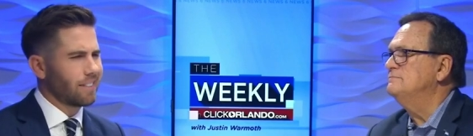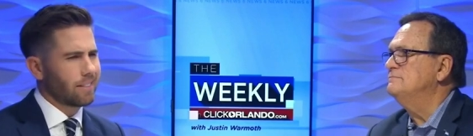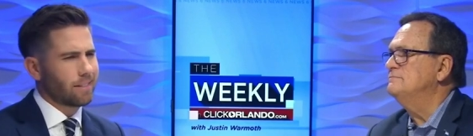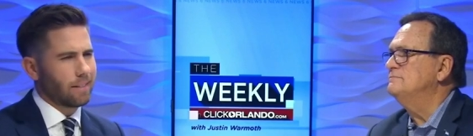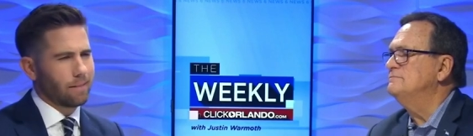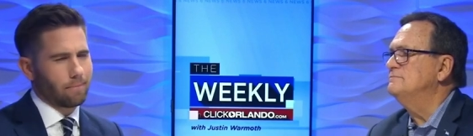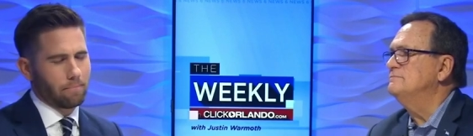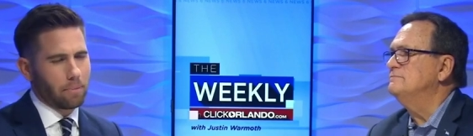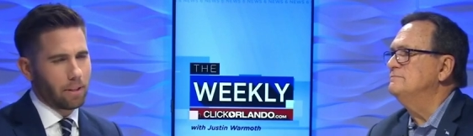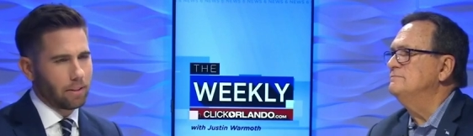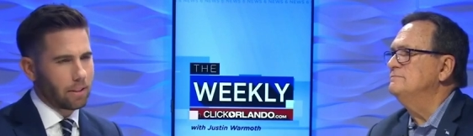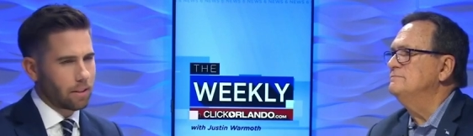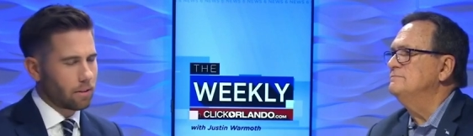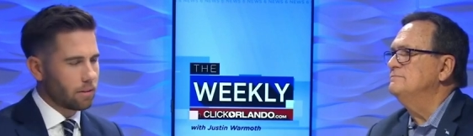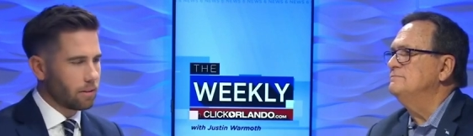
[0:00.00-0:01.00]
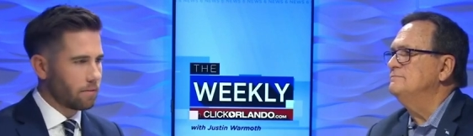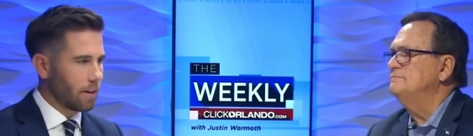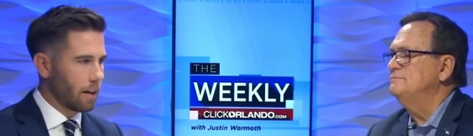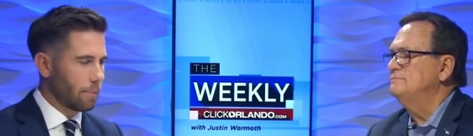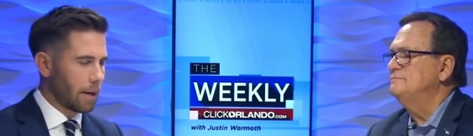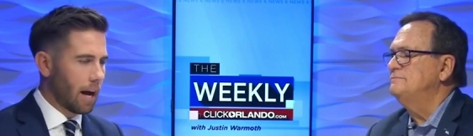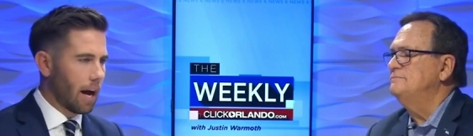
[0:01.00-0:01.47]
Speaker 1: just in political
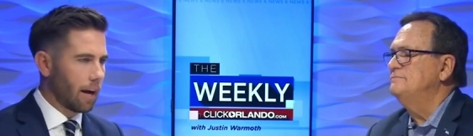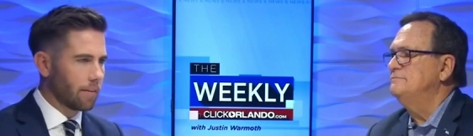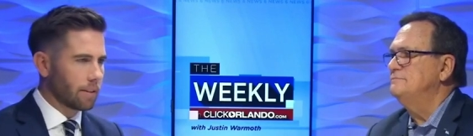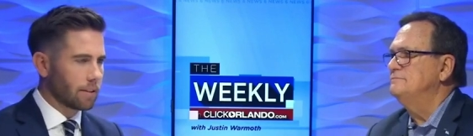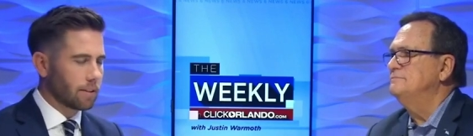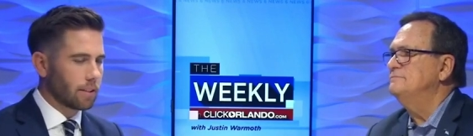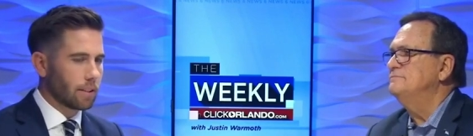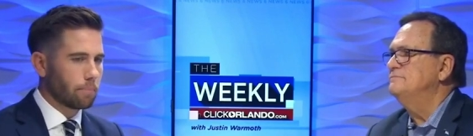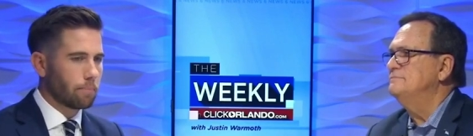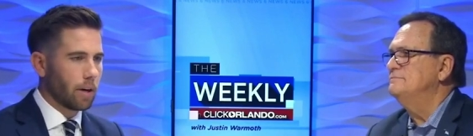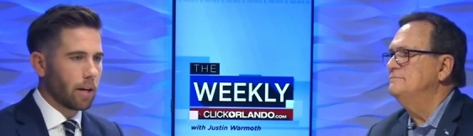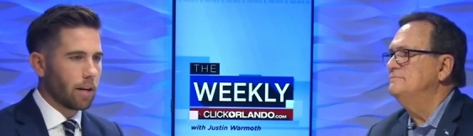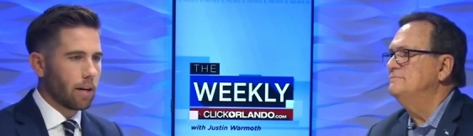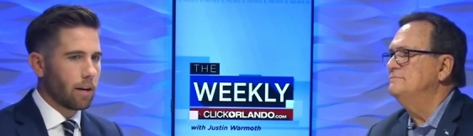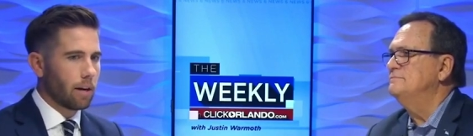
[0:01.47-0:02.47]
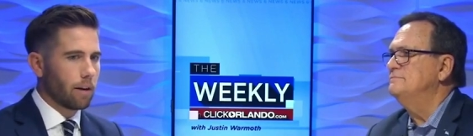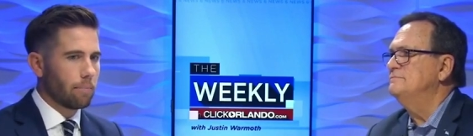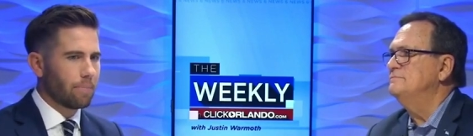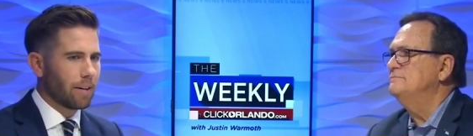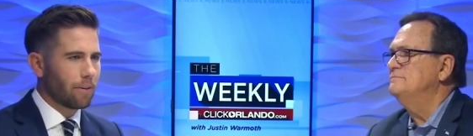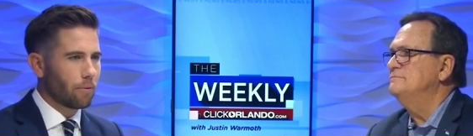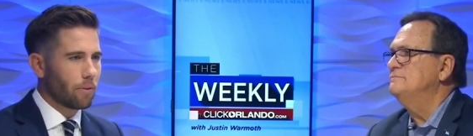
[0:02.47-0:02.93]
environment, obviously, but
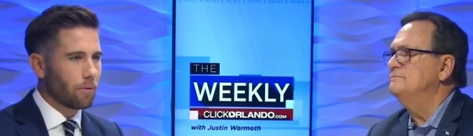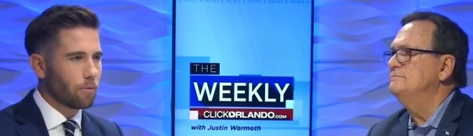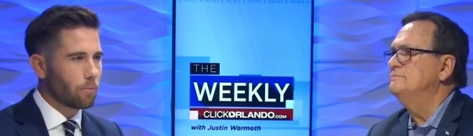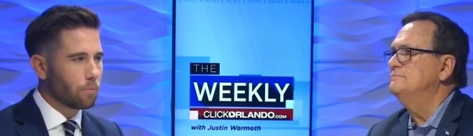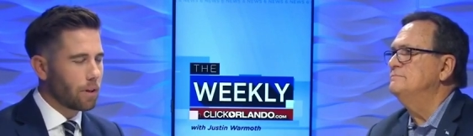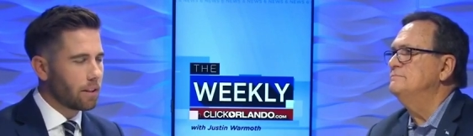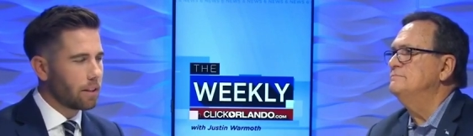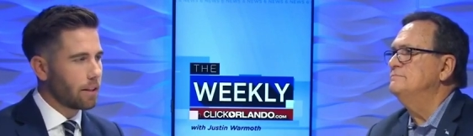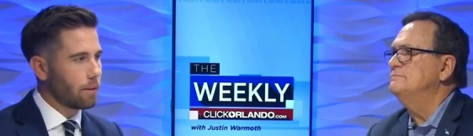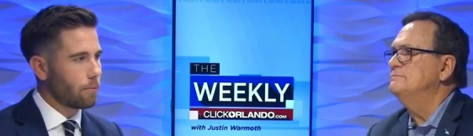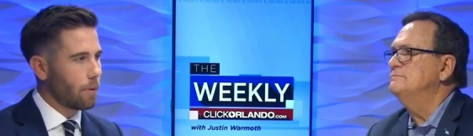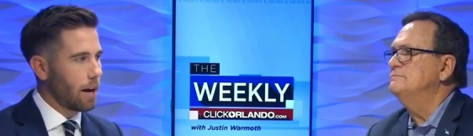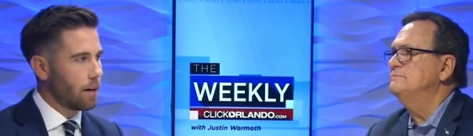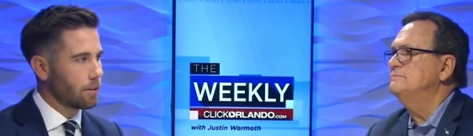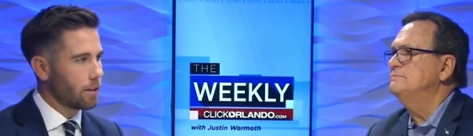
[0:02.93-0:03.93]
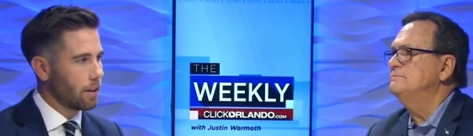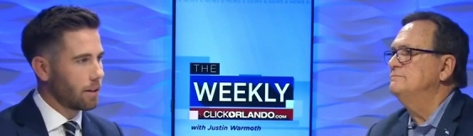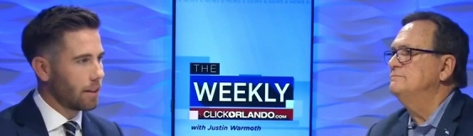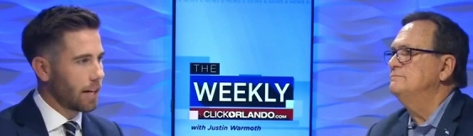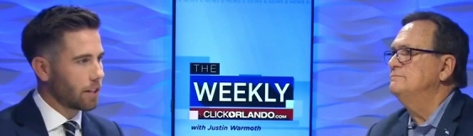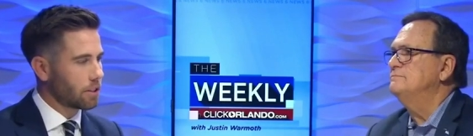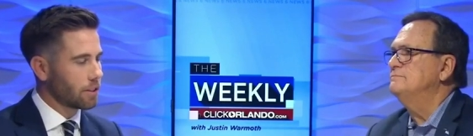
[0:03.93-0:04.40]
but really around
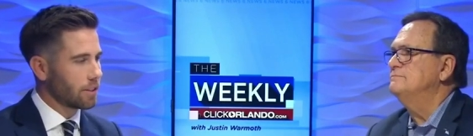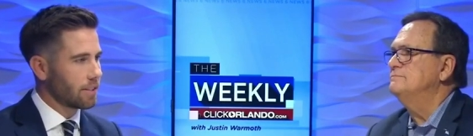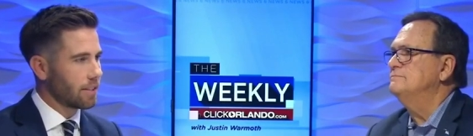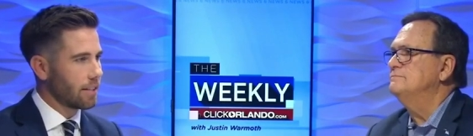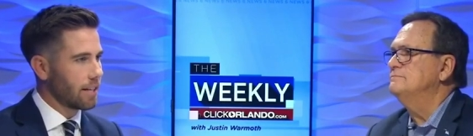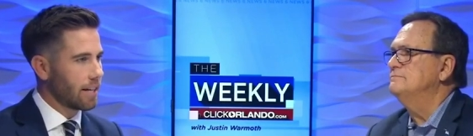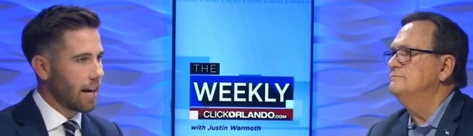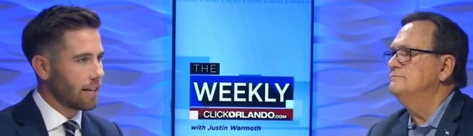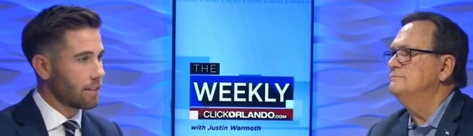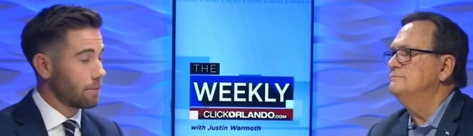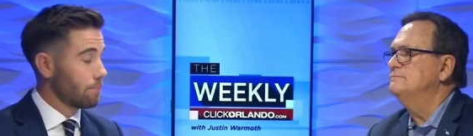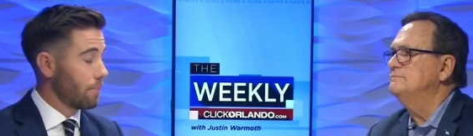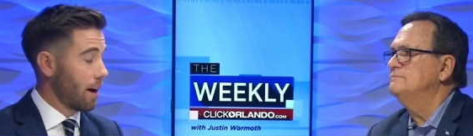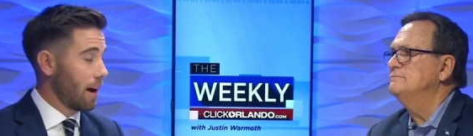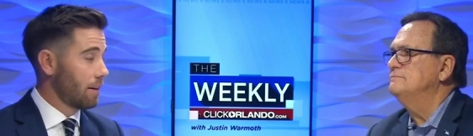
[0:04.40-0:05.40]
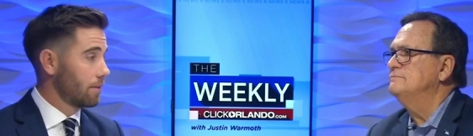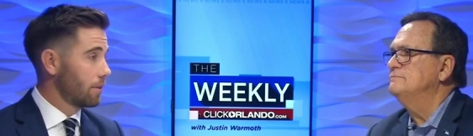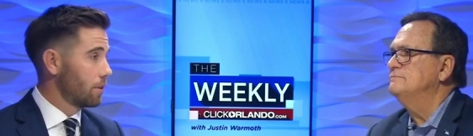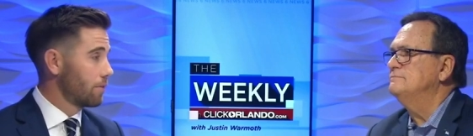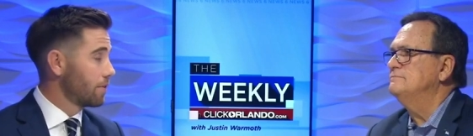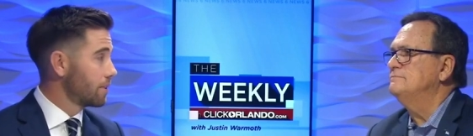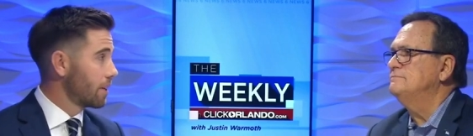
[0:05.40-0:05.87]
elections. It, it, hasn't, I don't know
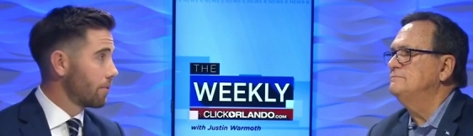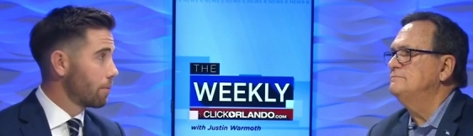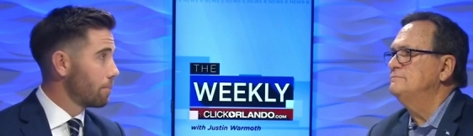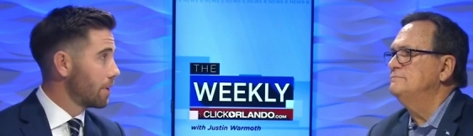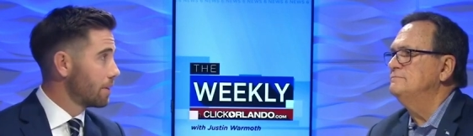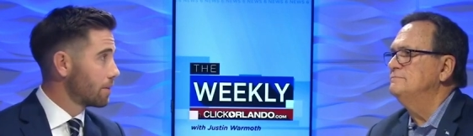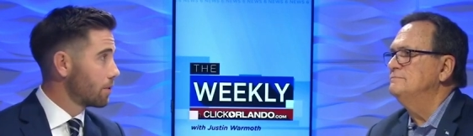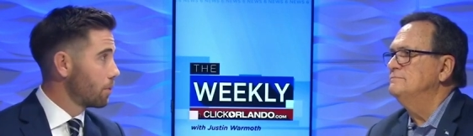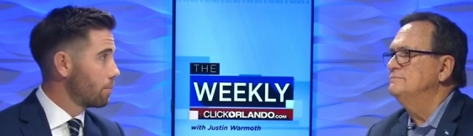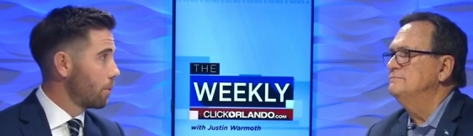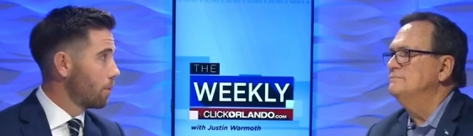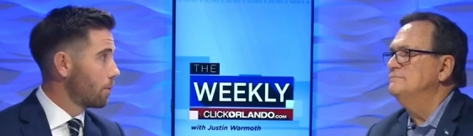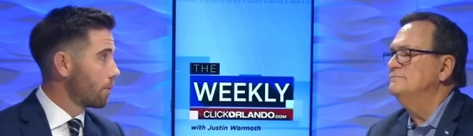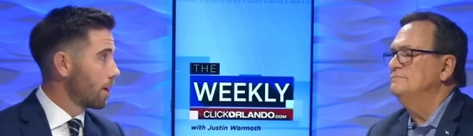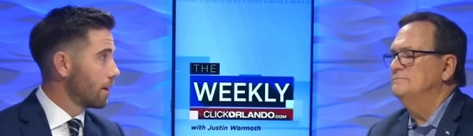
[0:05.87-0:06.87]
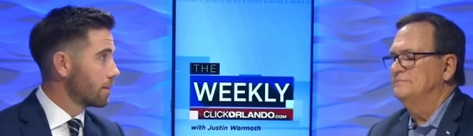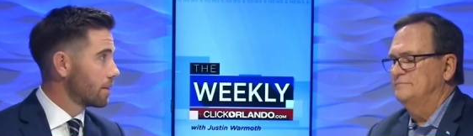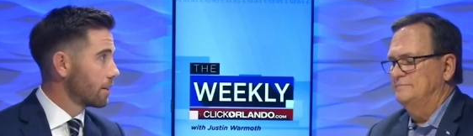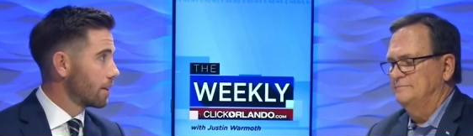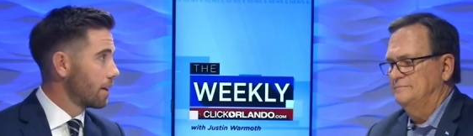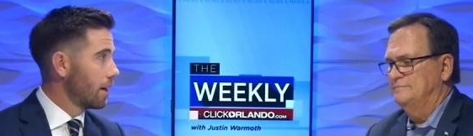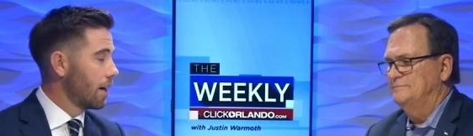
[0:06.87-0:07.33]
if it's ever been so polarizing
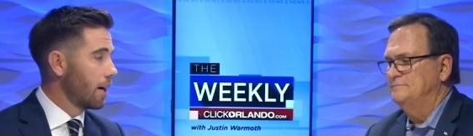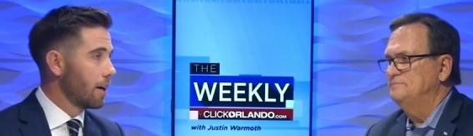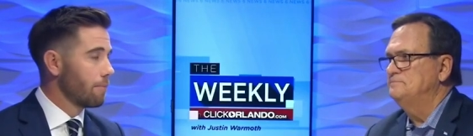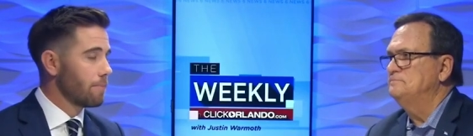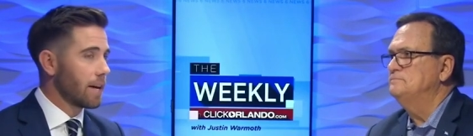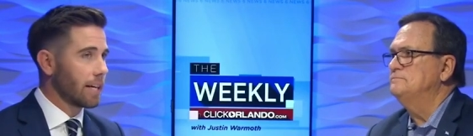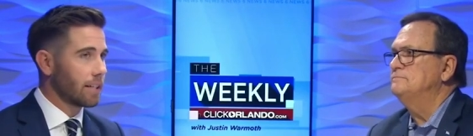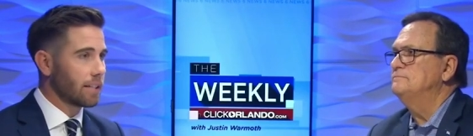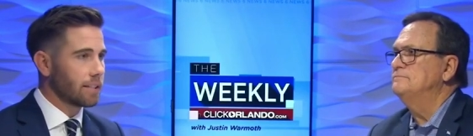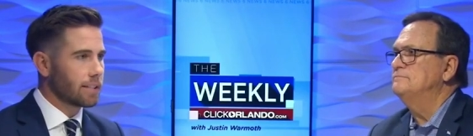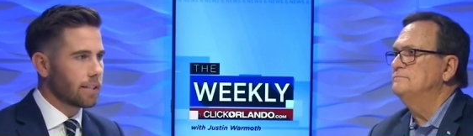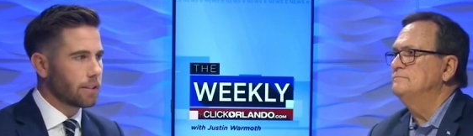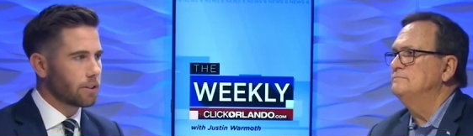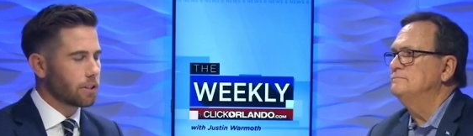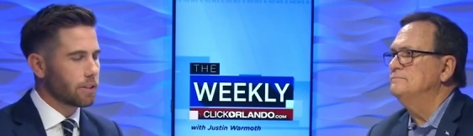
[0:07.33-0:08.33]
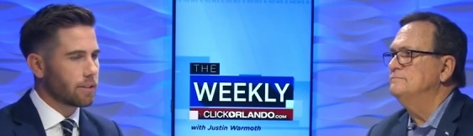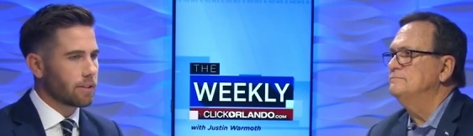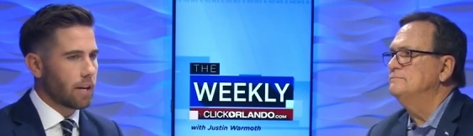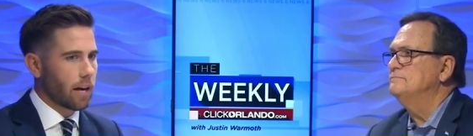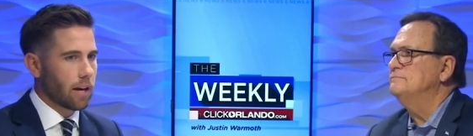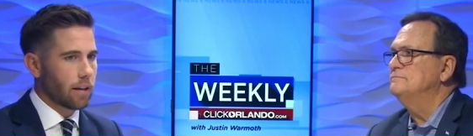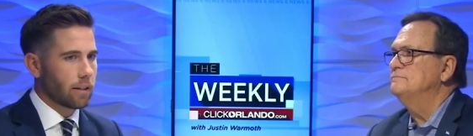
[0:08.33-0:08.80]
um, and contentious.
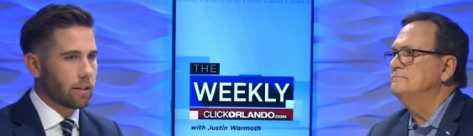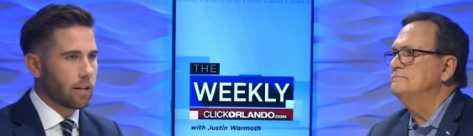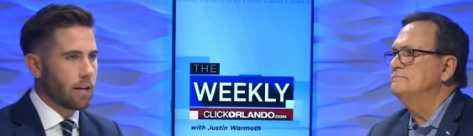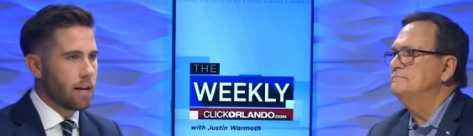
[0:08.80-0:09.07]
And